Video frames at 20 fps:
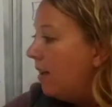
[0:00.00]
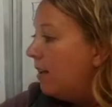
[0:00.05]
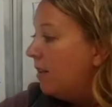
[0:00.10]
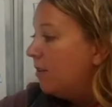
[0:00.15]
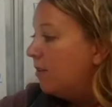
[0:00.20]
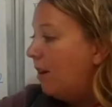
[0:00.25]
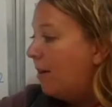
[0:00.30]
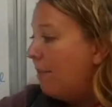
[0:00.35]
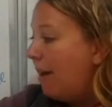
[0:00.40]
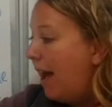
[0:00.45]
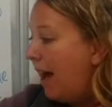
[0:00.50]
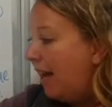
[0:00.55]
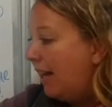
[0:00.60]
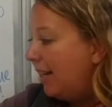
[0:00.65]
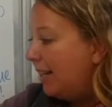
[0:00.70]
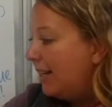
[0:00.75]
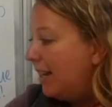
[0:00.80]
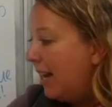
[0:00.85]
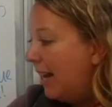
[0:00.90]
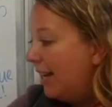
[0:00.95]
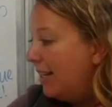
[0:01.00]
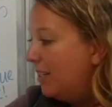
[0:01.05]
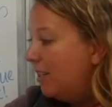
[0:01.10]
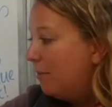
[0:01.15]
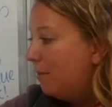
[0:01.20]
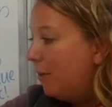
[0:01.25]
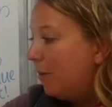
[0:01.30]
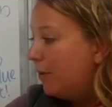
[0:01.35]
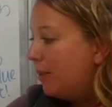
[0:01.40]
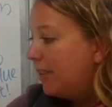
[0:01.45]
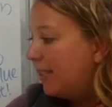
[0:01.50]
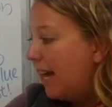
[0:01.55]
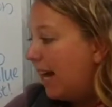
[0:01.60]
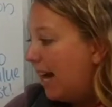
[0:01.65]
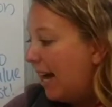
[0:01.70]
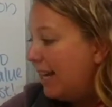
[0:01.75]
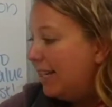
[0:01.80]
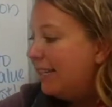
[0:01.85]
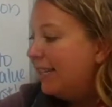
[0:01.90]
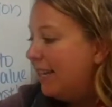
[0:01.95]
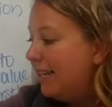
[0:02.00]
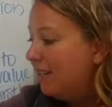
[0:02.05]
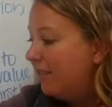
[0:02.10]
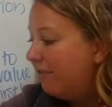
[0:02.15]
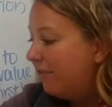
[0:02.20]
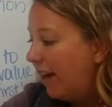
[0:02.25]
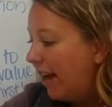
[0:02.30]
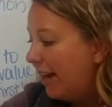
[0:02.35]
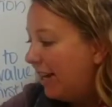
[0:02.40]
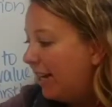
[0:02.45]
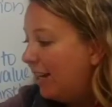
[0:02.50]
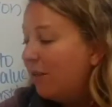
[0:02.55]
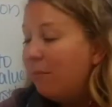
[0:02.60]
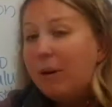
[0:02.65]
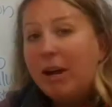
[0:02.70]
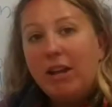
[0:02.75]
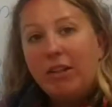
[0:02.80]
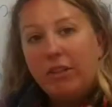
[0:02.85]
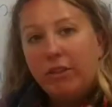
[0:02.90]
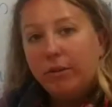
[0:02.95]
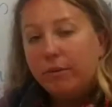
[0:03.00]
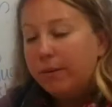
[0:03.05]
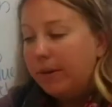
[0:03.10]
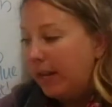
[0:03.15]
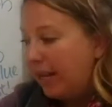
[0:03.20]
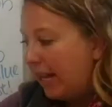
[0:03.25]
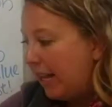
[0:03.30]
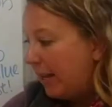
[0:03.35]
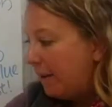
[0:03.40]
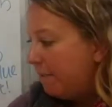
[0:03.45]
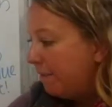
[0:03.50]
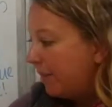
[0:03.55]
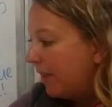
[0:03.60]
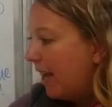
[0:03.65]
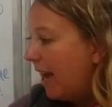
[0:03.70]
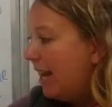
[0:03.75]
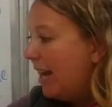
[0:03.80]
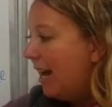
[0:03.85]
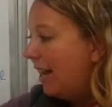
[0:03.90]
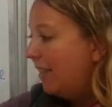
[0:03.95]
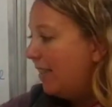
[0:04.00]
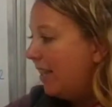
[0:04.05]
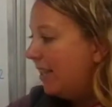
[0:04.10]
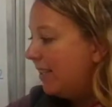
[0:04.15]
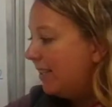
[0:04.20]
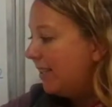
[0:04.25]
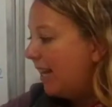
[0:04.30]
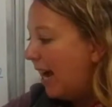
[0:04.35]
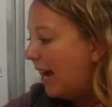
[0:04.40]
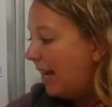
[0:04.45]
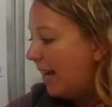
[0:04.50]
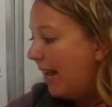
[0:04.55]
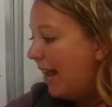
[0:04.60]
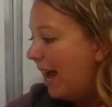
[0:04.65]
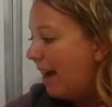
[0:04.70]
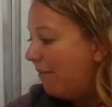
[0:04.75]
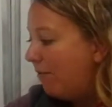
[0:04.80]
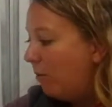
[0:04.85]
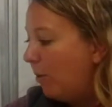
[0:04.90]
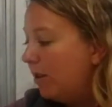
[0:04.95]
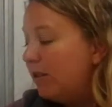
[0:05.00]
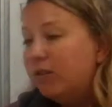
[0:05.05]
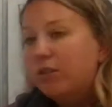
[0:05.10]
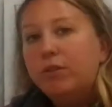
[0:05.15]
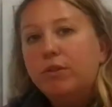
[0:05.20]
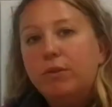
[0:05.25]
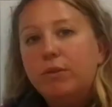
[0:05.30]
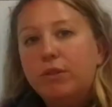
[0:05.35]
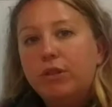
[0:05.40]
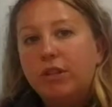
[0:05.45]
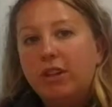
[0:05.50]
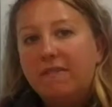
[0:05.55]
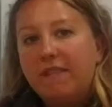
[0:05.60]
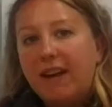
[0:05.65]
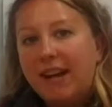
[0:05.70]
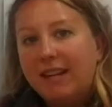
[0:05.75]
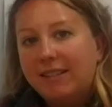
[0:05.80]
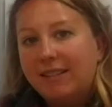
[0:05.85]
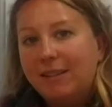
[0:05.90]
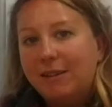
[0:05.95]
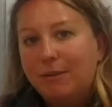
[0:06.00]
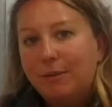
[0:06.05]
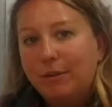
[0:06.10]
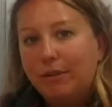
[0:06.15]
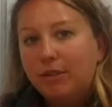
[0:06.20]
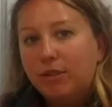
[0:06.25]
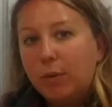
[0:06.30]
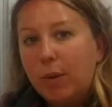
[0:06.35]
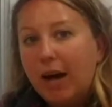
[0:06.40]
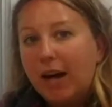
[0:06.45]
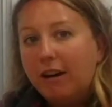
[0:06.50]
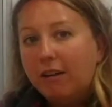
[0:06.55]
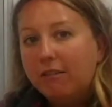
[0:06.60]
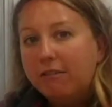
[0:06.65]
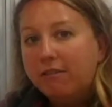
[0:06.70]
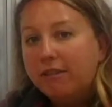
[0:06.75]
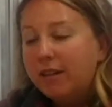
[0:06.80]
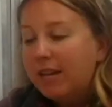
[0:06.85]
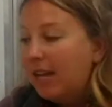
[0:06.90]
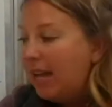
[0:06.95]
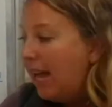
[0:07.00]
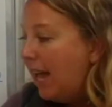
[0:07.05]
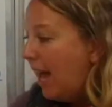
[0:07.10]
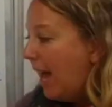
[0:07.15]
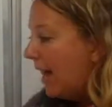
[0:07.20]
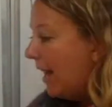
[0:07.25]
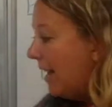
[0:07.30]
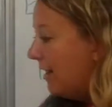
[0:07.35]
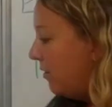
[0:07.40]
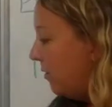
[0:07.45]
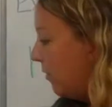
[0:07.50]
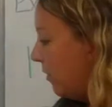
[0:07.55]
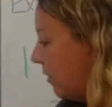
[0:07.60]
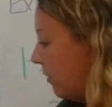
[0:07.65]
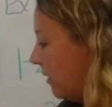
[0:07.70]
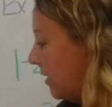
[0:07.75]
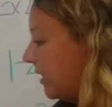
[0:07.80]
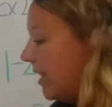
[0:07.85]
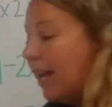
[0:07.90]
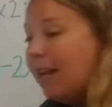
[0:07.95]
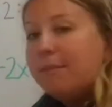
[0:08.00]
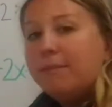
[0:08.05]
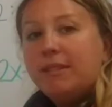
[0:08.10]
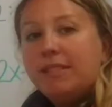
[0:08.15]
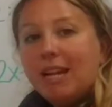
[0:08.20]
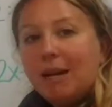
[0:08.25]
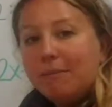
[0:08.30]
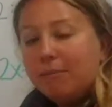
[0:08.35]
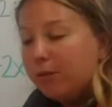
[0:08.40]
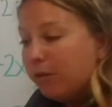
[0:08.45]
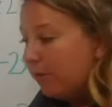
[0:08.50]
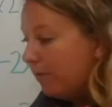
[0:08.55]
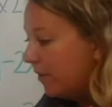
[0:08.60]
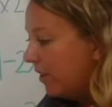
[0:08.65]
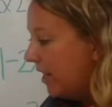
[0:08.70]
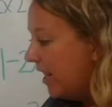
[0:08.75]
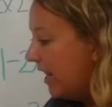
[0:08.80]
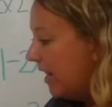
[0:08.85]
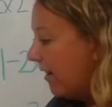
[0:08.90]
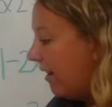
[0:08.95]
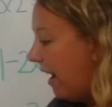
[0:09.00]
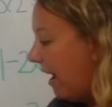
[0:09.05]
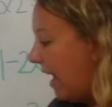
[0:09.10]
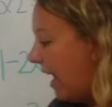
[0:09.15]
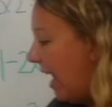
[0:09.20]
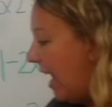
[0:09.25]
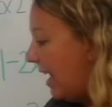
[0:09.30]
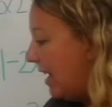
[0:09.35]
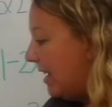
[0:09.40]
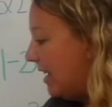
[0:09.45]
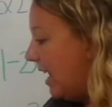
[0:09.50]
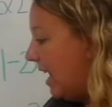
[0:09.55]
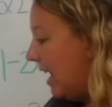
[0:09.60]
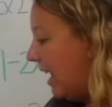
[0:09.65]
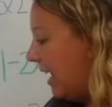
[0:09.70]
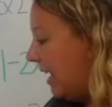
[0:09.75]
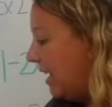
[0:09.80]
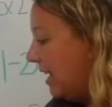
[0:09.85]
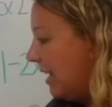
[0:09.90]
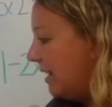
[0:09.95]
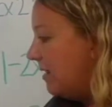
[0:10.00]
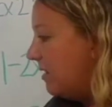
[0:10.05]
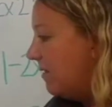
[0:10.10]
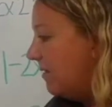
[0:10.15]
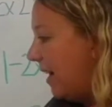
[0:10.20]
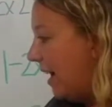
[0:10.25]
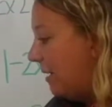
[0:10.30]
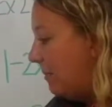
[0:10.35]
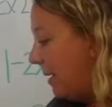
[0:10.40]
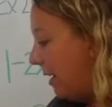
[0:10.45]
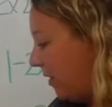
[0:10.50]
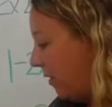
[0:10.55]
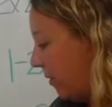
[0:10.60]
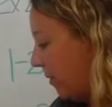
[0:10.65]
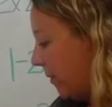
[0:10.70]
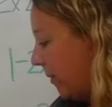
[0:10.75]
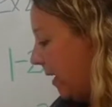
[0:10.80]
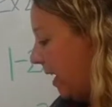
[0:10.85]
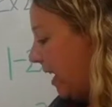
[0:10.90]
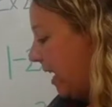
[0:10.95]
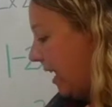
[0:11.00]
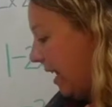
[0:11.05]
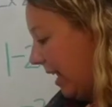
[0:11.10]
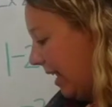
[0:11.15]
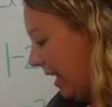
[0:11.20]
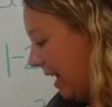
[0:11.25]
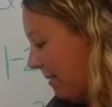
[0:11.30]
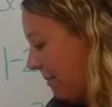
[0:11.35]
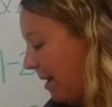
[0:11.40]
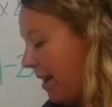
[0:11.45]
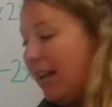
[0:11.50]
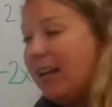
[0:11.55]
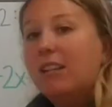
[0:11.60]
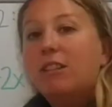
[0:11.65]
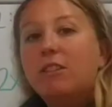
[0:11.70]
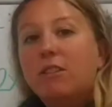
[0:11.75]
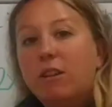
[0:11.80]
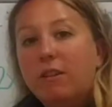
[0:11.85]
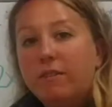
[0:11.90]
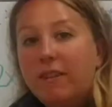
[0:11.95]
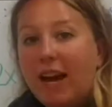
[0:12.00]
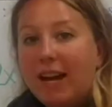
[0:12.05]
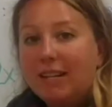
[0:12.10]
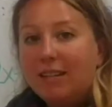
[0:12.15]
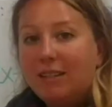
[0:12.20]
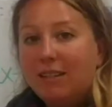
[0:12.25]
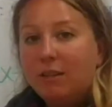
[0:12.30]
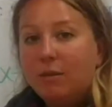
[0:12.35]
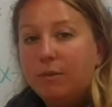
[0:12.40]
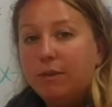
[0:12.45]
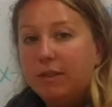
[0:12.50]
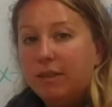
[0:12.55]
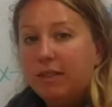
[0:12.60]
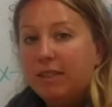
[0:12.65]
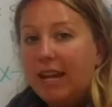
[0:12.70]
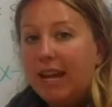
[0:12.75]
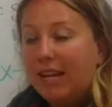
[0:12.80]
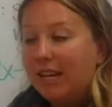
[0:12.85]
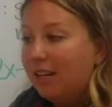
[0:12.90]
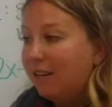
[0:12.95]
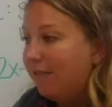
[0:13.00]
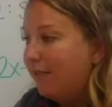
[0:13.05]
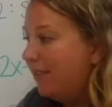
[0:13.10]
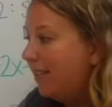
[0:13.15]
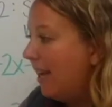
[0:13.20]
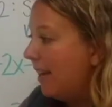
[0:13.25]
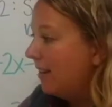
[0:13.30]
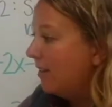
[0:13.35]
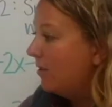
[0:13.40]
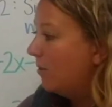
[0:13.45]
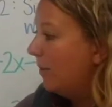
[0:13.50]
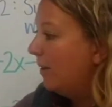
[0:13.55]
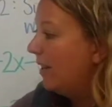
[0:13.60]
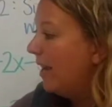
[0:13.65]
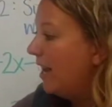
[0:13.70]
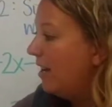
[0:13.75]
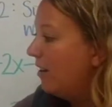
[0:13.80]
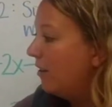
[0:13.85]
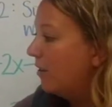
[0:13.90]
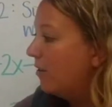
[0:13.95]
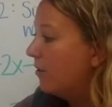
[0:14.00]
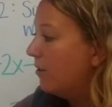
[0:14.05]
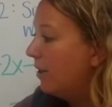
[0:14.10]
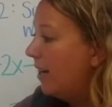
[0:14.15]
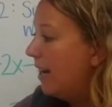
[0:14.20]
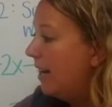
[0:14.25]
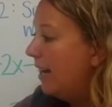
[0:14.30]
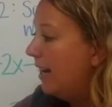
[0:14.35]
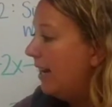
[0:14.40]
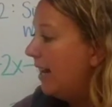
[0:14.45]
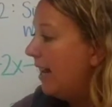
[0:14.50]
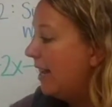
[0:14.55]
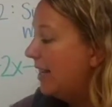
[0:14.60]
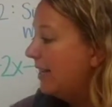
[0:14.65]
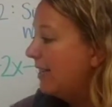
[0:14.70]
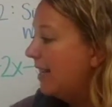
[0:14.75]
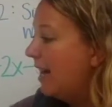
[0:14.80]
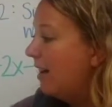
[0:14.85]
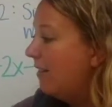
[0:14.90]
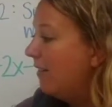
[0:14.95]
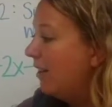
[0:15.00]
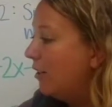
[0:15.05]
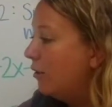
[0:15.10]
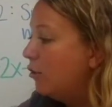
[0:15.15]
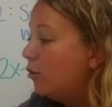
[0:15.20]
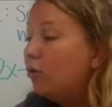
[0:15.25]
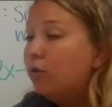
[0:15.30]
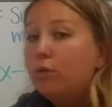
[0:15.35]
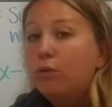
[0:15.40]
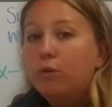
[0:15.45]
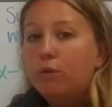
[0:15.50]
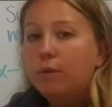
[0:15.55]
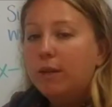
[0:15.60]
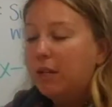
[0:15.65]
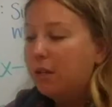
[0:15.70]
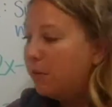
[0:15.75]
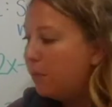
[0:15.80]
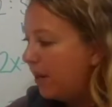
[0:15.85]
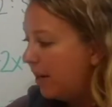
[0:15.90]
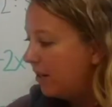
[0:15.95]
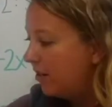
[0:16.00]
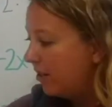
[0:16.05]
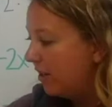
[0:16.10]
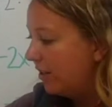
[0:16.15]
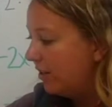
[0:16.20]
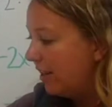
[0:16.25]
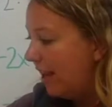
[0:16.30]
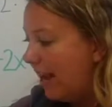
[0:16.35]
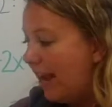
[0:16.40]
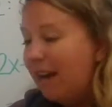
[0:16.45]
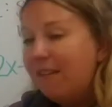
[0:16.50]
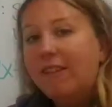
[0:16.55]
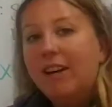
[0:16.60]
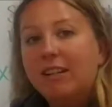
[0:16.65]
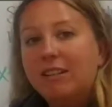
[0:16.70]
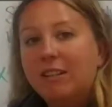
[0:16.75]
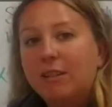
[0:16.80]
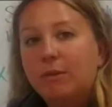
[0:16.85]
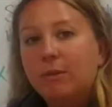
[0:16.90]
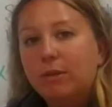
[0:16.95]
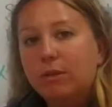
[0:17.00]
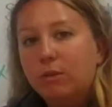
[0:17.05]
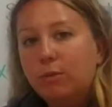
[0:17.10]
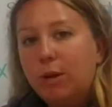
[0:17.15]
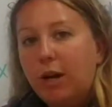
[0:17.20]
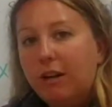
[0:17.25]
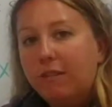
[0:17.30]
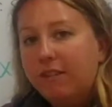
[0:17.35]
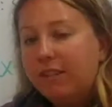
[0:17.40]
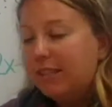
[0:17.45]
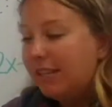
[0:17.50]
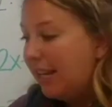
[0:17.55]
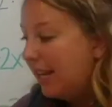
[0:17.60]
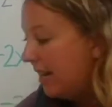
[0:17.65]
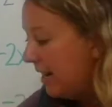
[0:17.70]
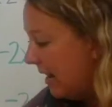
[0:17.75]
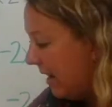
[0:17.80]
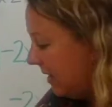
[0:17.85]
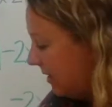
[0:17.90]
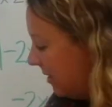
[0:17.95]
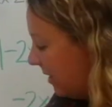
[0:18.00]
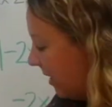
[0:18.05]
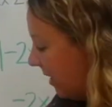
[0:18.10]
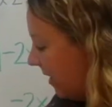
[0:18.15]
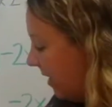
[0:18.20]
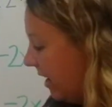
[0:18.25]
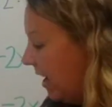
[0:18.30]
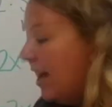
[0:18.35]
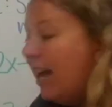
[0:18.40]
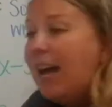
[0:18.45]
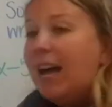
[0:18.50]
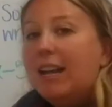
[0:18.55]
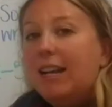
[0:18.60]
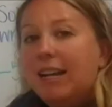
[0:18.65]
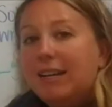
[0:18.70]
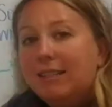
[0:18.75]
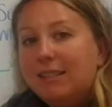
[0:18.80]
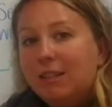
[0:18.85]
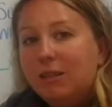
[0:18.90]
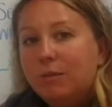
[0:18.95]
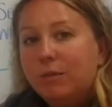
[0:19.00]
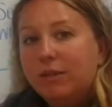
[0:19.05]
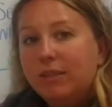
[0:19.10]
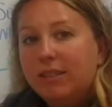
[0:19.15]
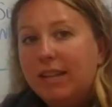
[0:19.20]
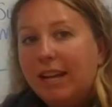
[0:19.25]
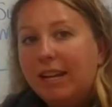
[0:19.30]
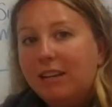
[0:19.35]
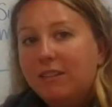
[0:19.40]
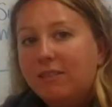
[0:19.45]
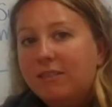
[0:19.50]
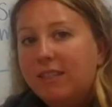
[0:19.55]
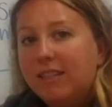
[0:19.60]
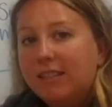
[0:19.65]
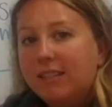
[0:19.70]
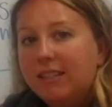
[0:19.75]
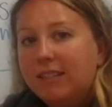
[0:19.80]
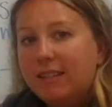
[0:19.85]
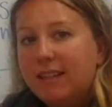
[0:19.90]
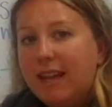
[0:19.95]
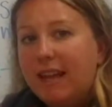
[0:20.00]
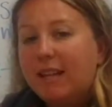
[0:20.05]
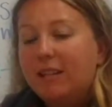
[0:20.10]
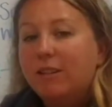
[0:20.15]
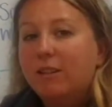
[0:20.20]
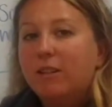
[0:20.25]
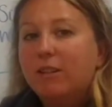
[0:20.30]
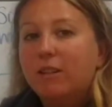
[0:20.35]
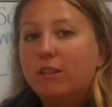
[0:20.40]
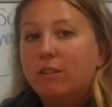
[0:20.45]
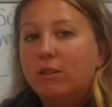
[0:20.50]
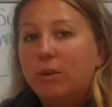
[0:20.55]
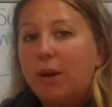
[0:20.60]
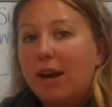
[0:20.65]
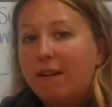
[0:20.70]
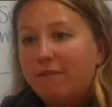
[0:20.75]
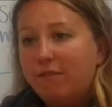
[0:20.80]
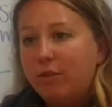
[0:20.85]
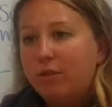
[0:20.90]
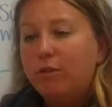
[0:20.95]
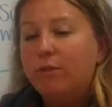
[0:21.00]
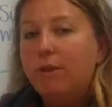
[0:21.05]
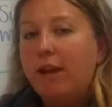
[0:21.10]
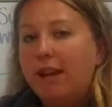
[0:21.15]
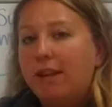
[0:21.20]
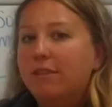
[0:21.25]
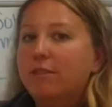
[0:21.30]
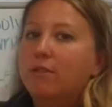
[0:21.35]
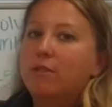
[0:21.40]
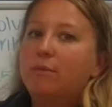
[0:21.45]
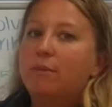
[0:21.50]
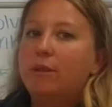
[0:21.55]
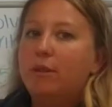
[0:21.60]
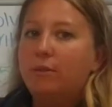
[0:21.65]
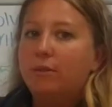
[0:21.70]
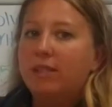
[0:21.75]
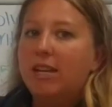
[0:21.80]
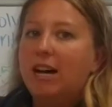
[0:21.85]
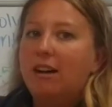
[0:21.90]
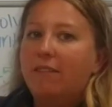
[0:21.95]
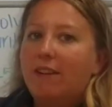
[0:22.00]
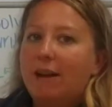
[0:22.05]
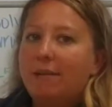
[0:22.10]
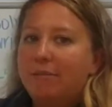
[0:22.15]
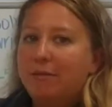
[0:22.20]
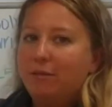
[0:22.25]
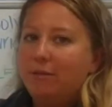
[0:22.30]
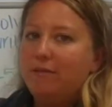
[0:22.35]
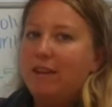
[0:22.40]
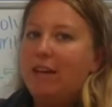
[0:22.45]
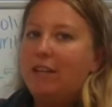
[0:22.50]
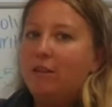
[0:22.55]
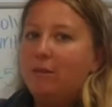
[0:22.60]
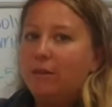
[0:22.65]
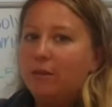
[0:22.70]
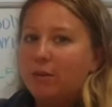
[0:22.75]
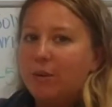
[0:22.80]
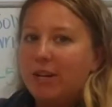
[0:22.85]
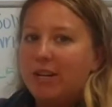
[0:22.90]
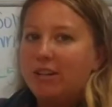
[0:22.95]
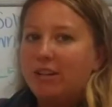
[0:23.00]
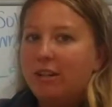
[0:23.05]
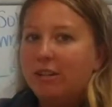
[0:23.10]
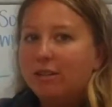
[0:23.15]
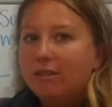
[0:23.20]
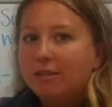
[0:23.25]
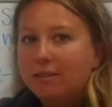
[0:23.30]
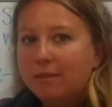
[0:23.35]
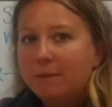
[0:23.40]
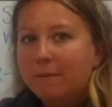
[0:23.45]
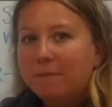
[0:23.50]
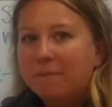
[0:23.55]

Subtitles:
So I'm adding 9 to both sides and dividing by 3. And on this side, I have one solution of x equals 12. And I do those same steps over here. I add 9 and divide by 3, and I get my answer of x equals negative 6. So again, you're creating and solving two equations. I have x equals 12 as in the answer, and x equals negative 6 as the answer, because you have two answers when you solve absolute value equations.